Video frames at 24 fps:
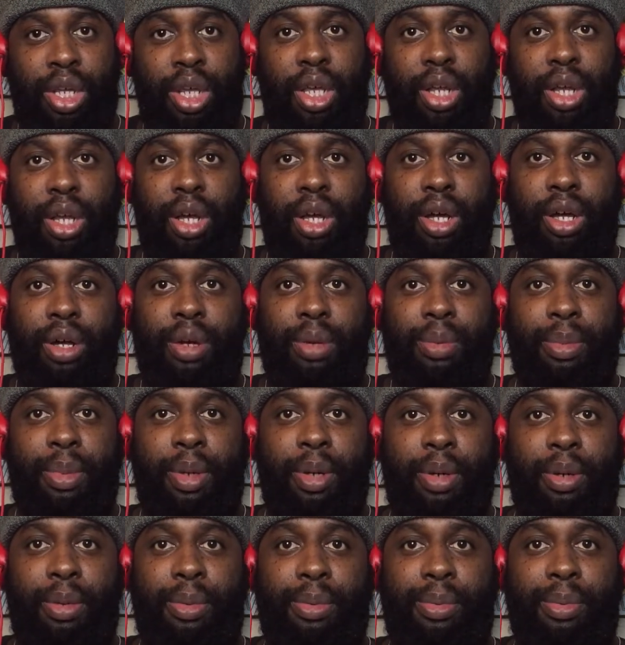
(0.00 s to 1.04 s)
and
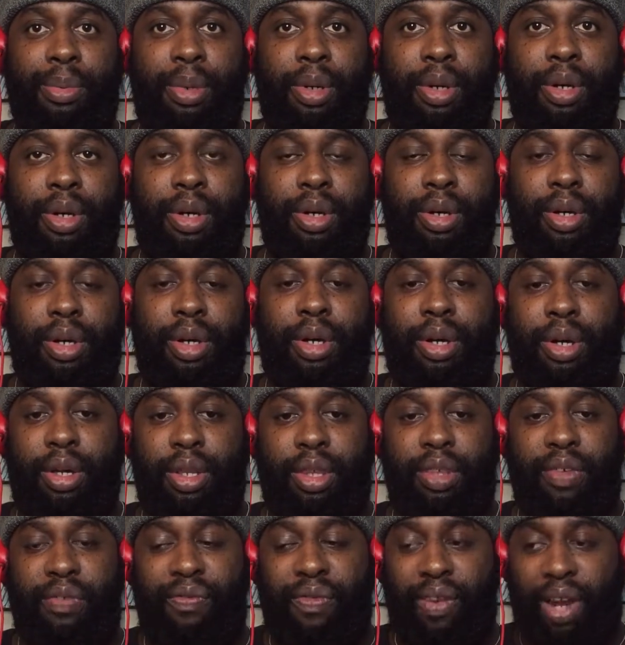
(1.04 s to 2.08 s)

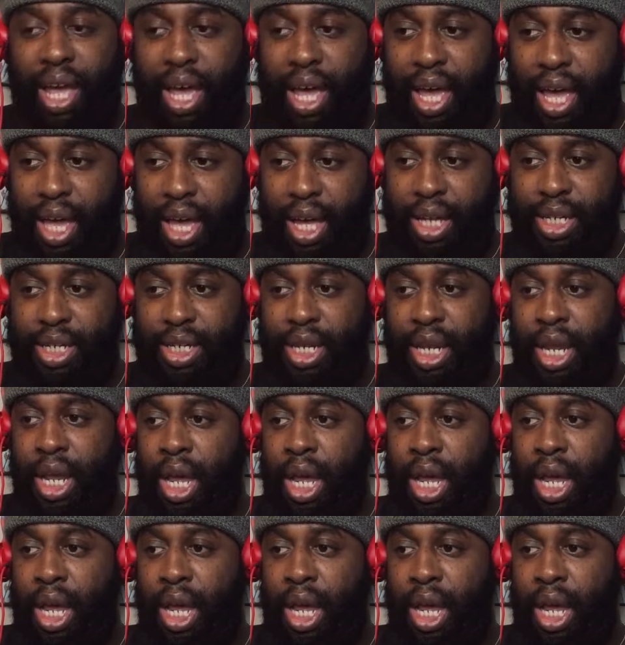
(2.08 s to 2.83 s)
The Flash,